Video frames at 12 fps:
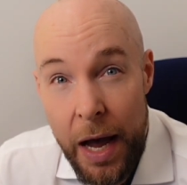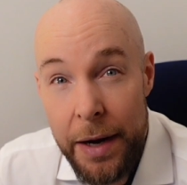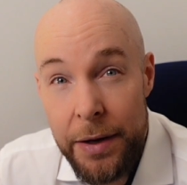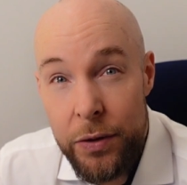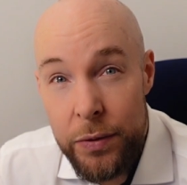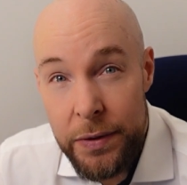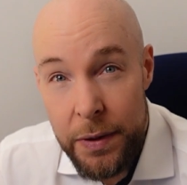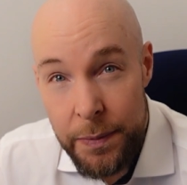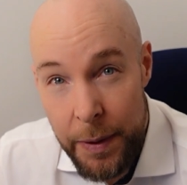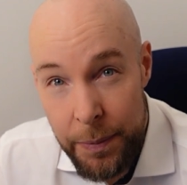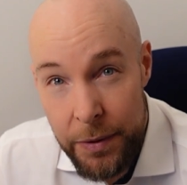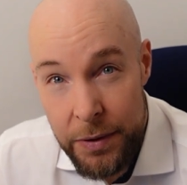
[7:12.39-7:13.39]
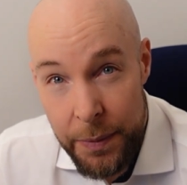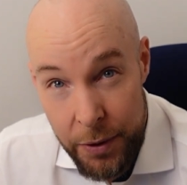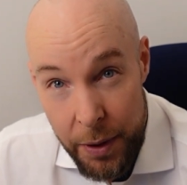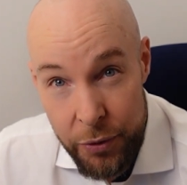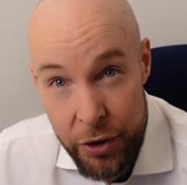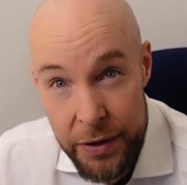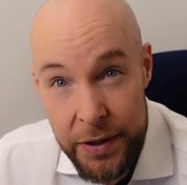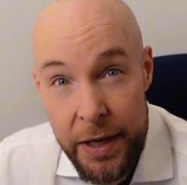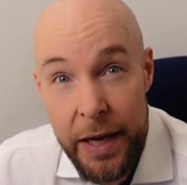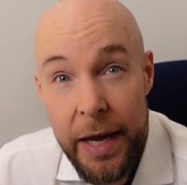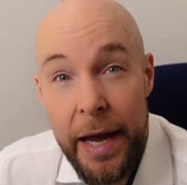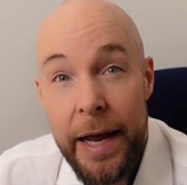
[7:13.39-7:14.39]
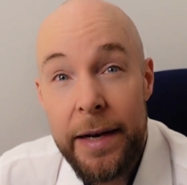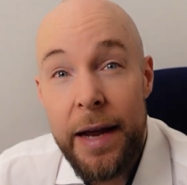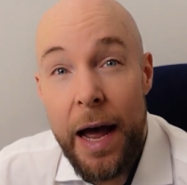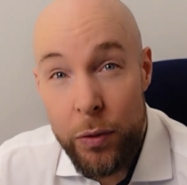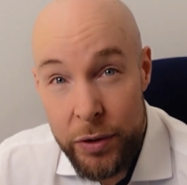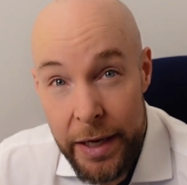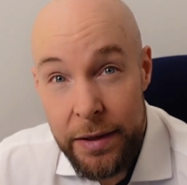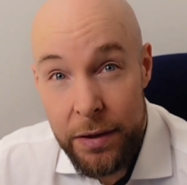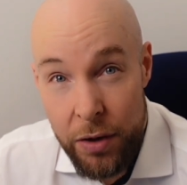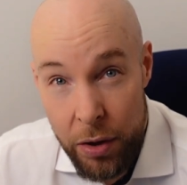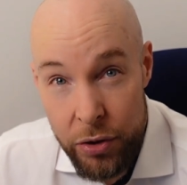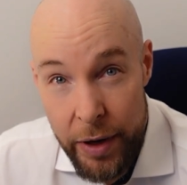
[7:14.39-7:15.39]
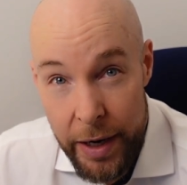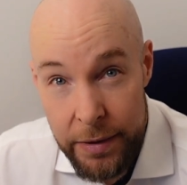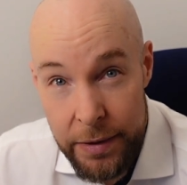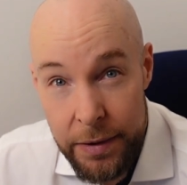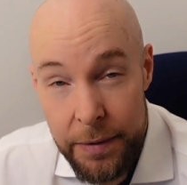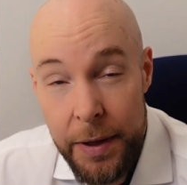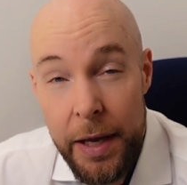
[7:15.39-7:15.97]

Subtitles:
unused subscriptions, and outdated contracts.